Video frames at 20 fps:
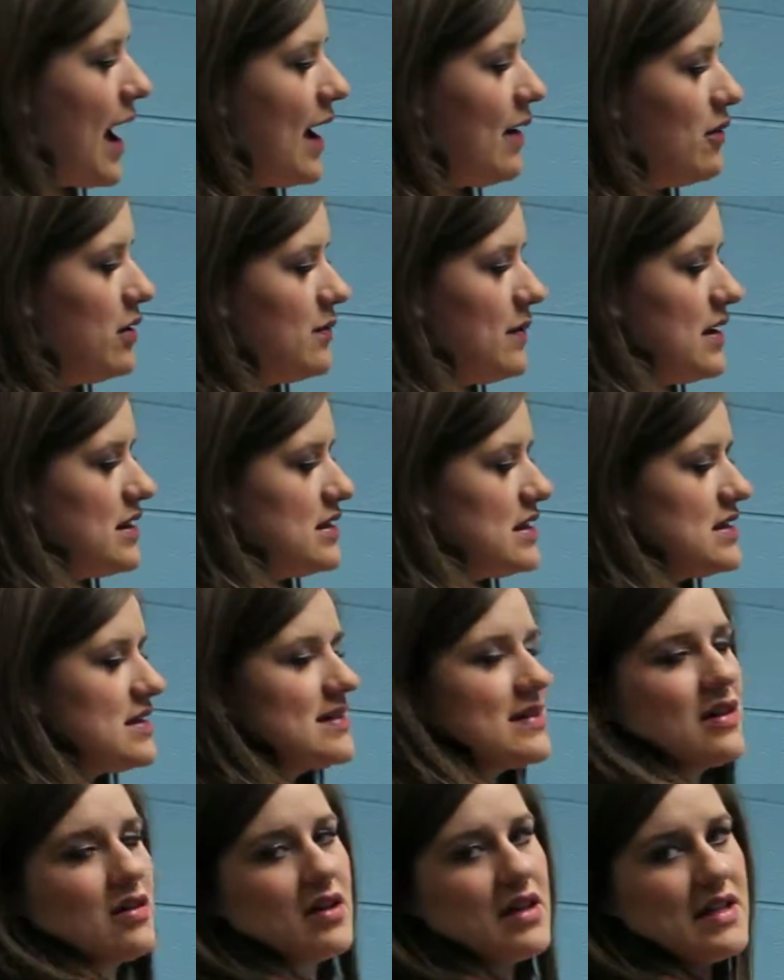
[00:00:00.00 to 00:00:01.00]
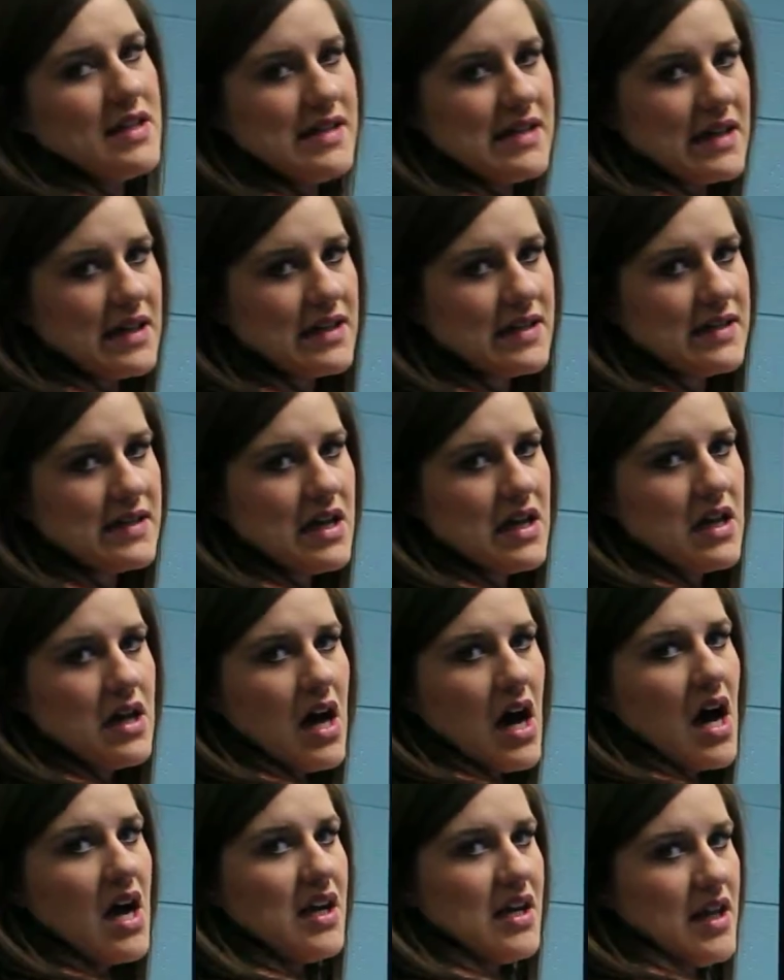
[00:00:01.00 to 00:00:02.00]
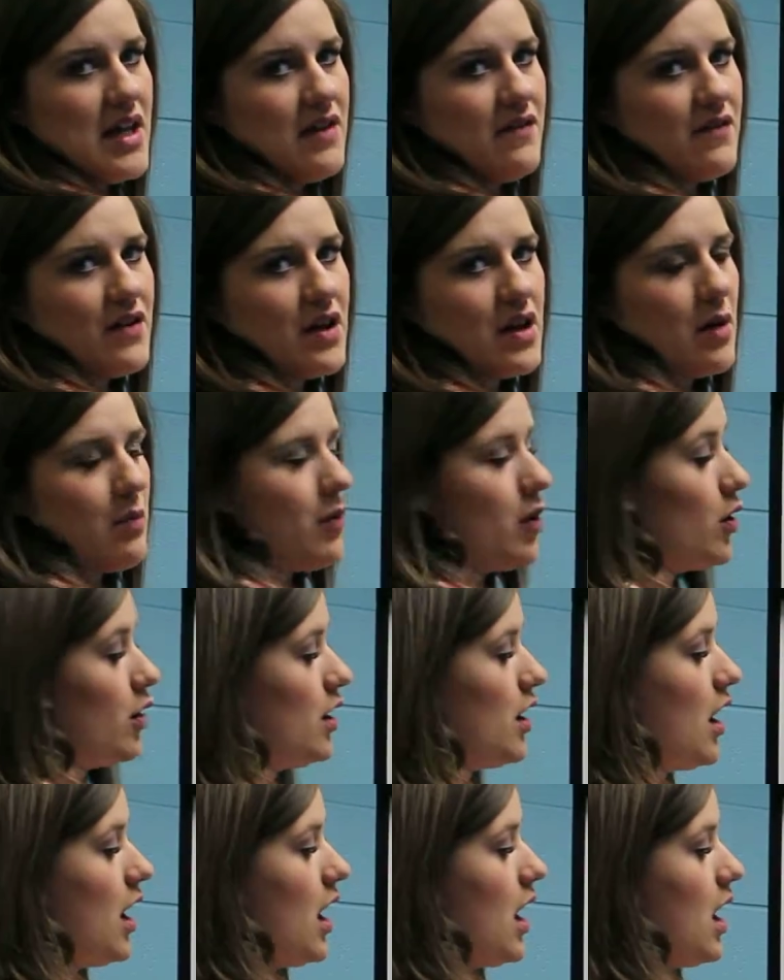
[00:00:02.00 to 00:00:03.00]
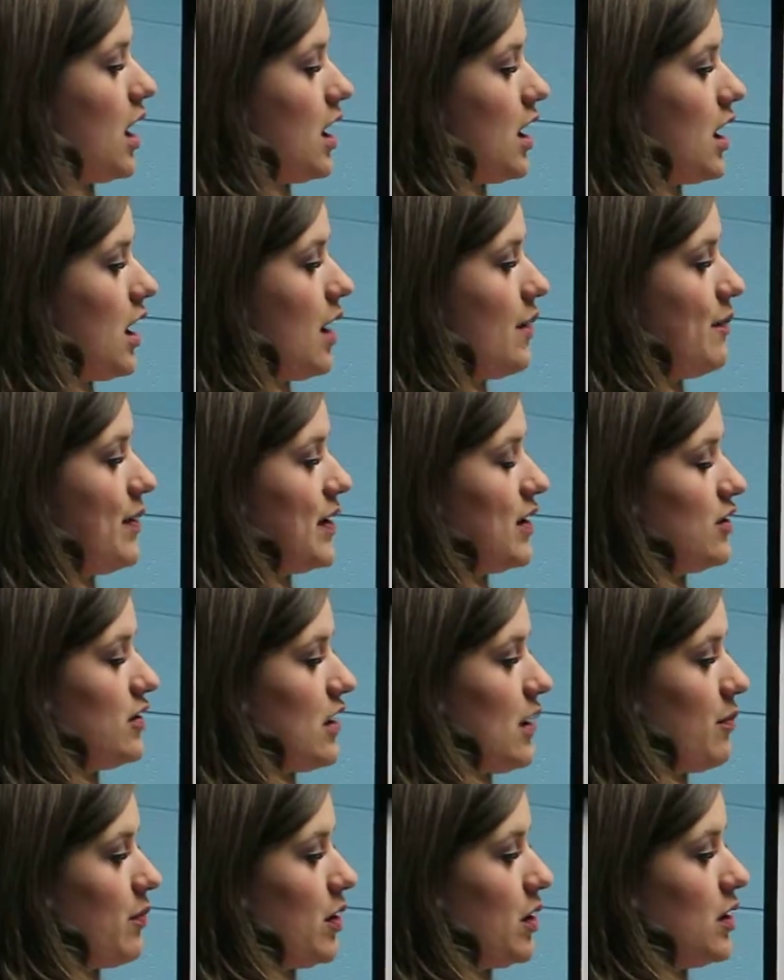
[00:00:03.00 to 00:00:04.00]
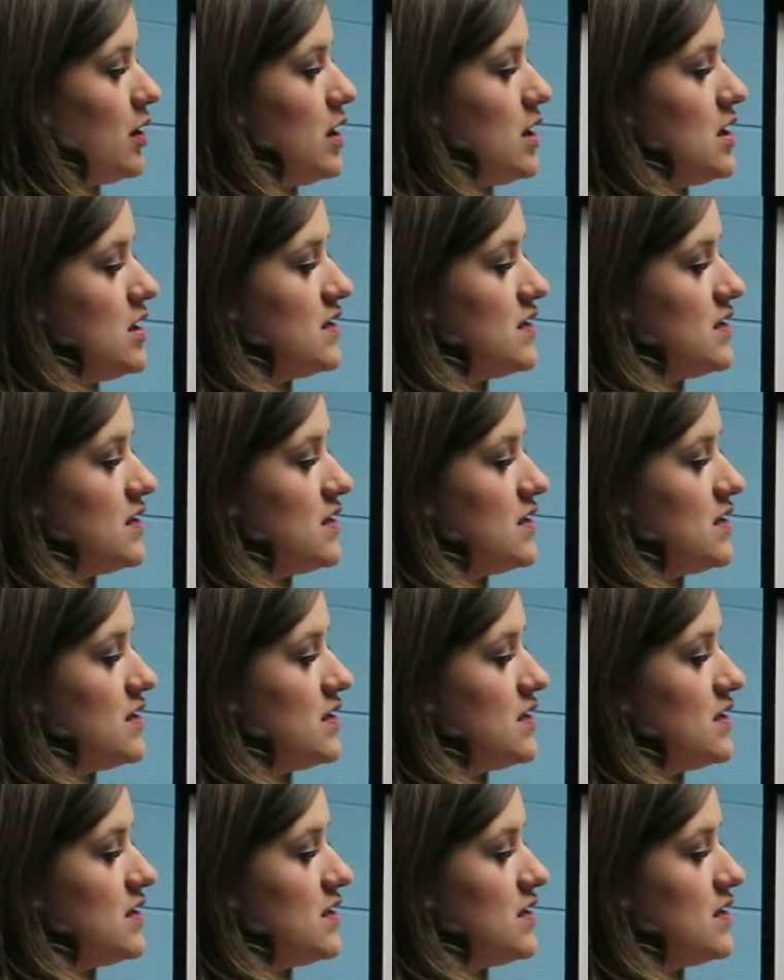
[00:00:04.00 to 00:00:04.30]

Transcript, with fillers: I wanna make this 36 an even number, or a bigger number.